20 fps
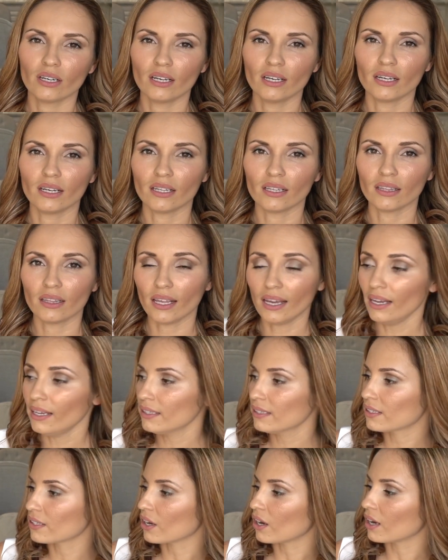it
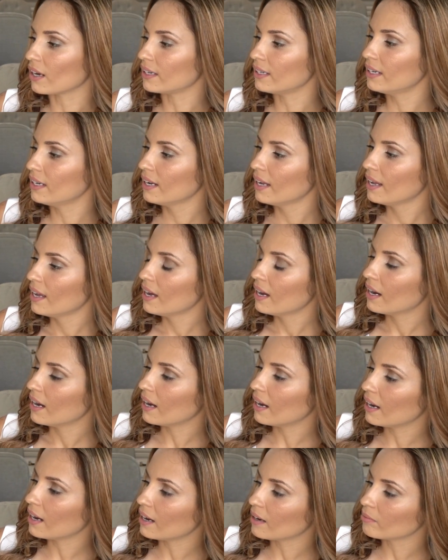lands on,
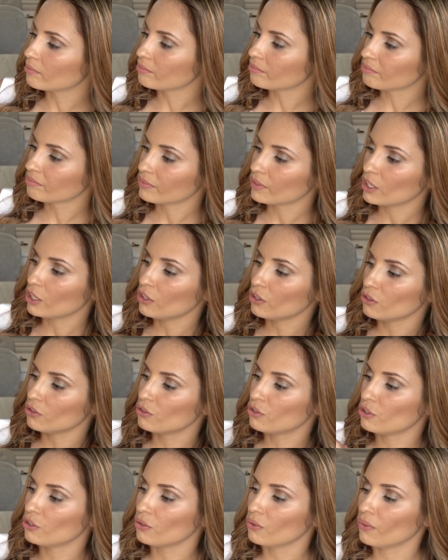um,
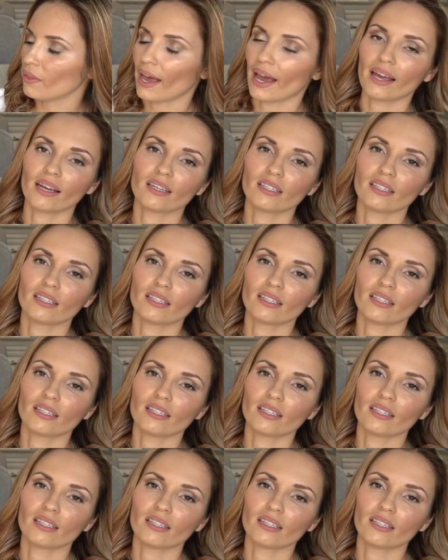you do that